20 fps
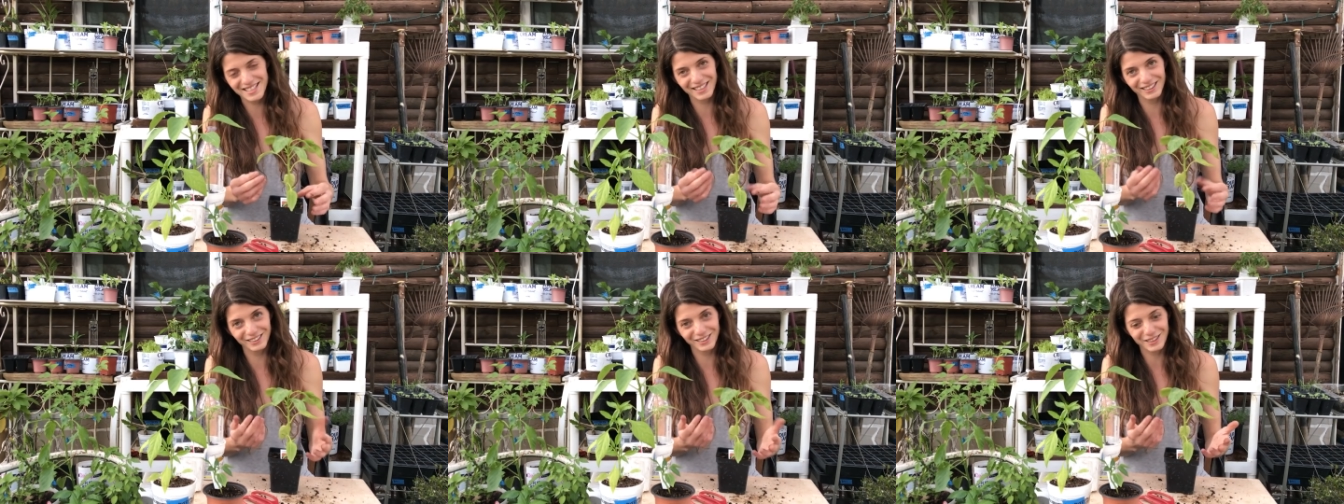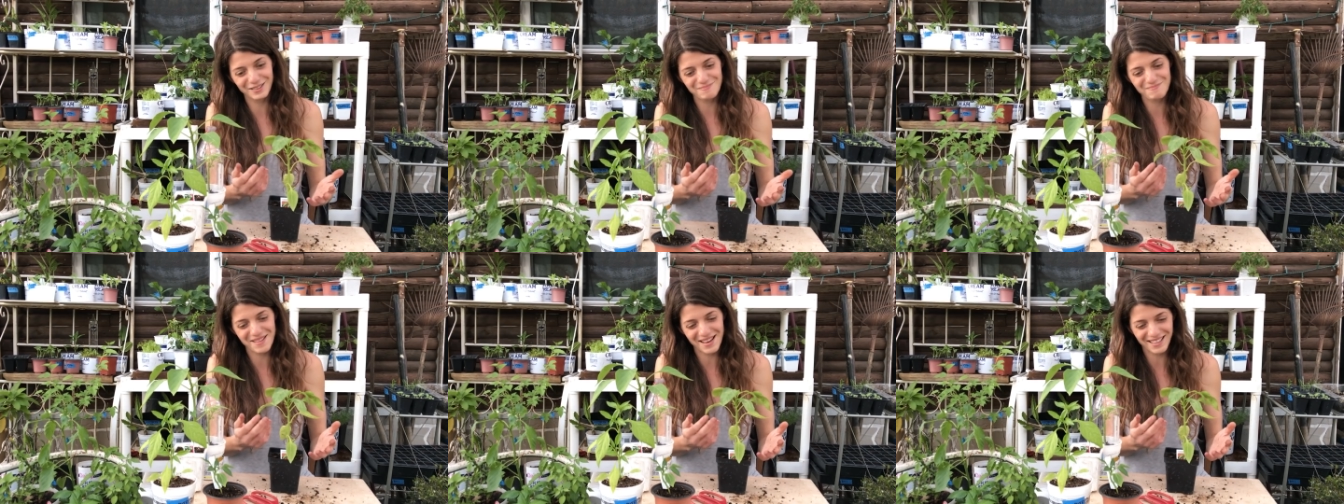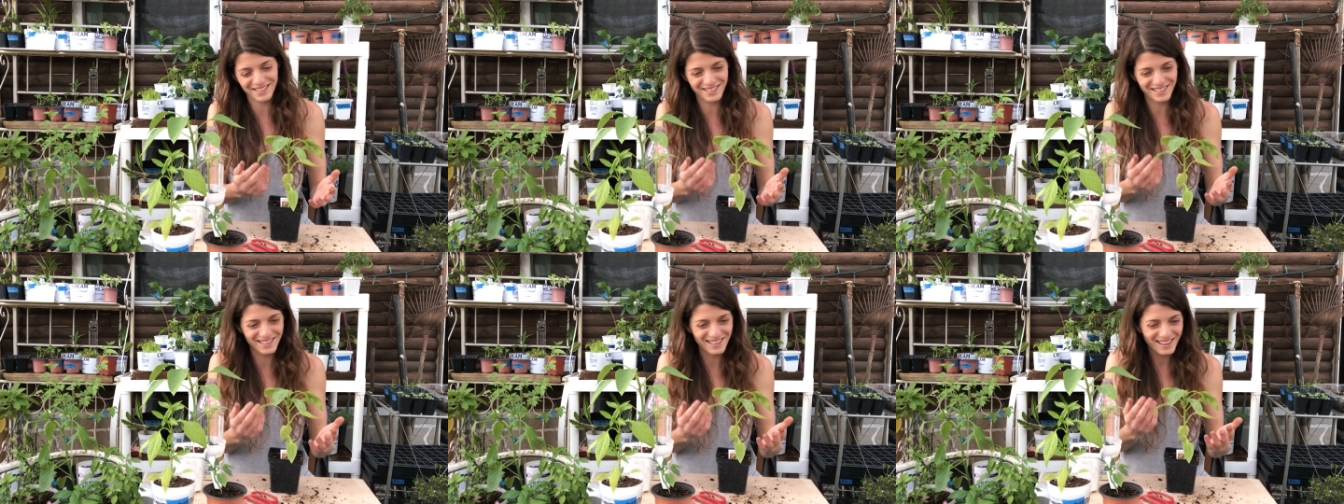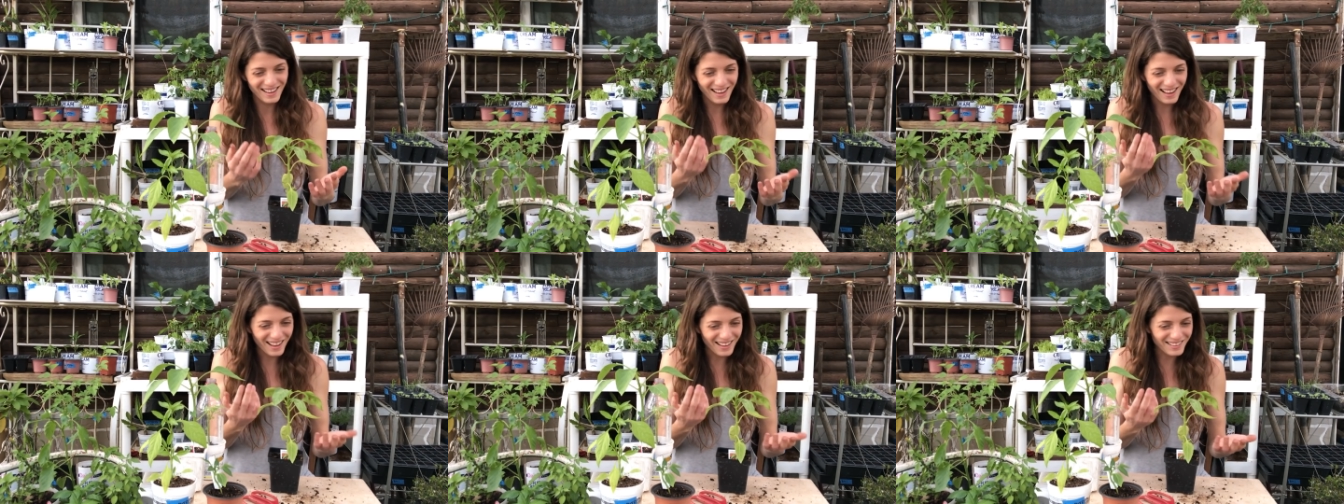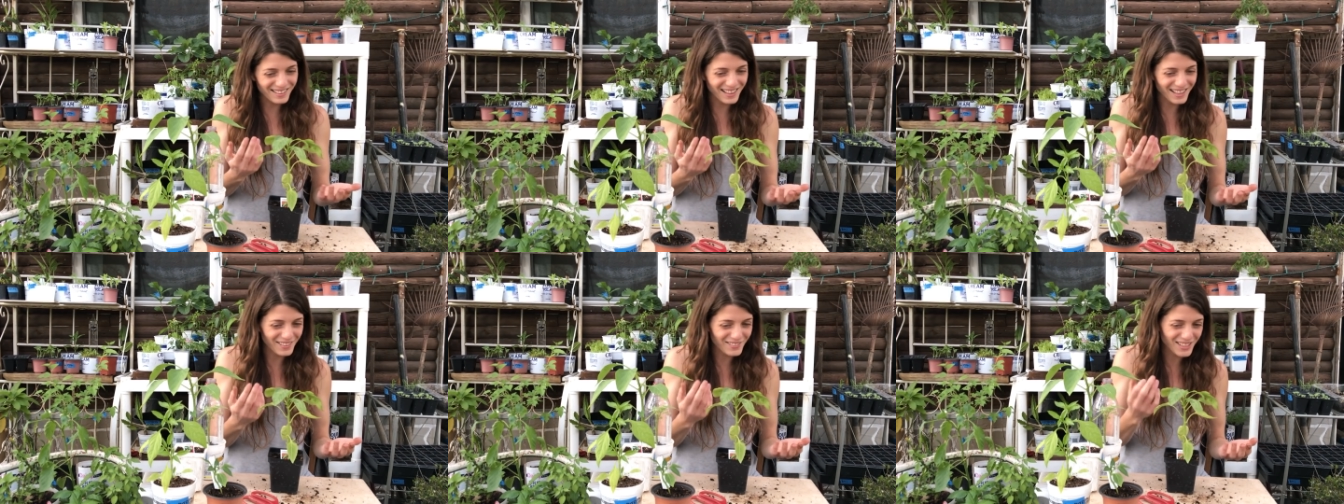to look better,
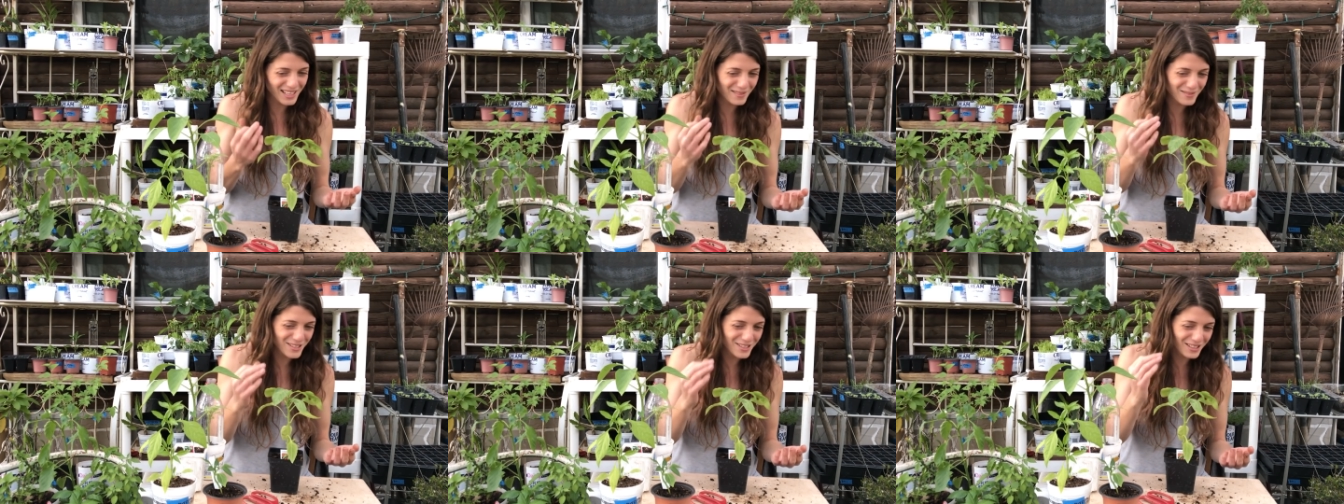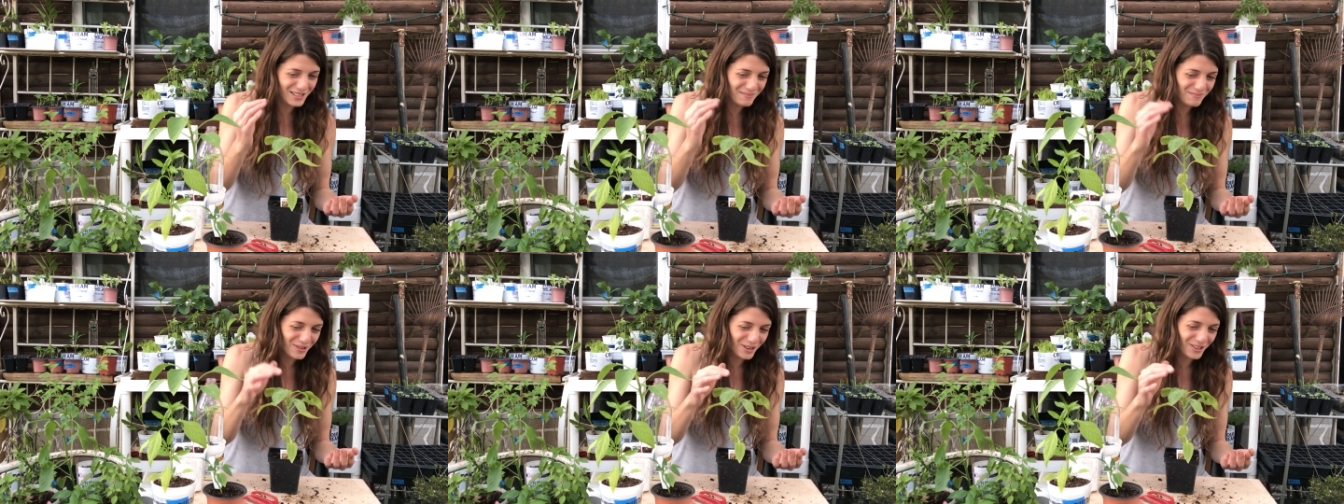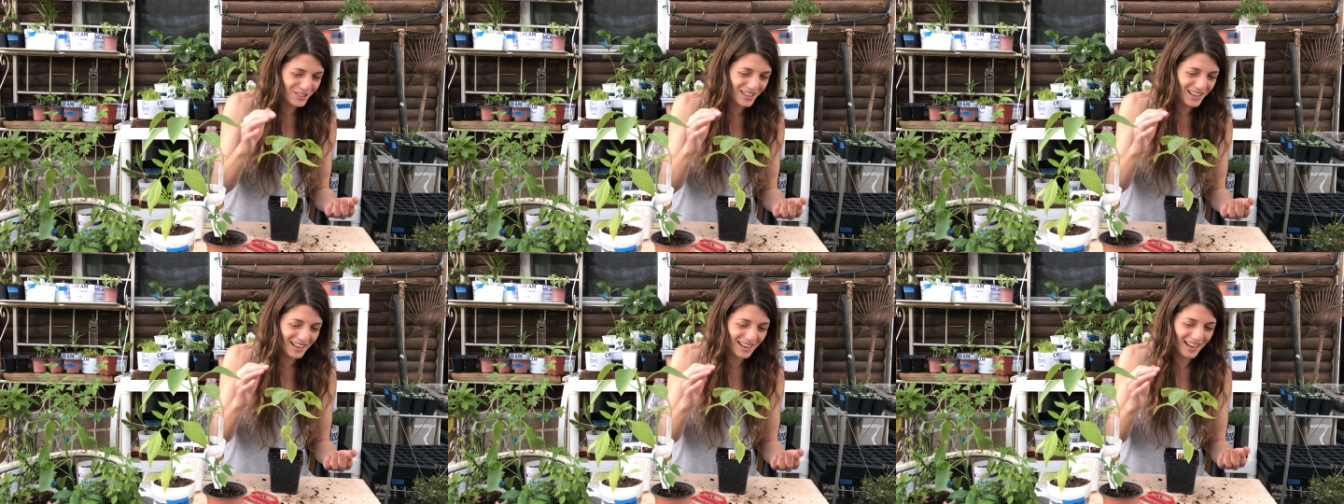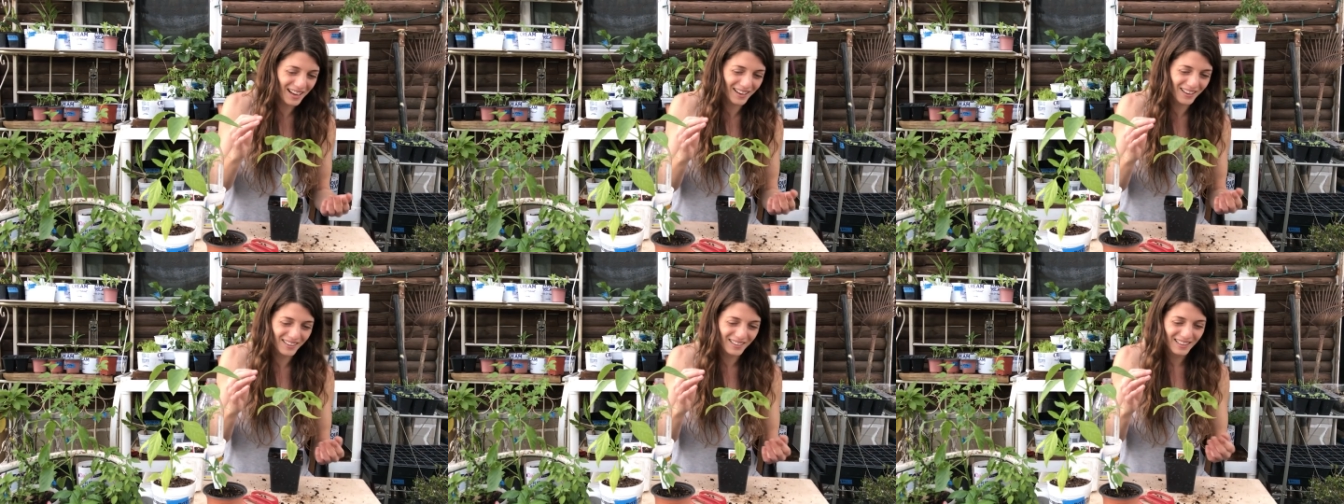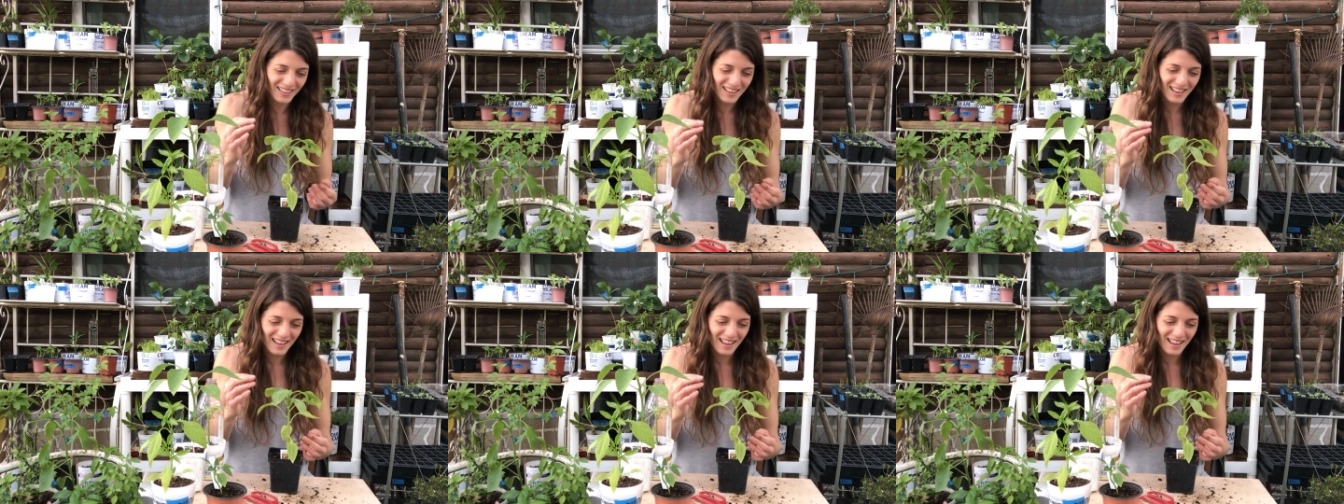a lot of times you can prune that out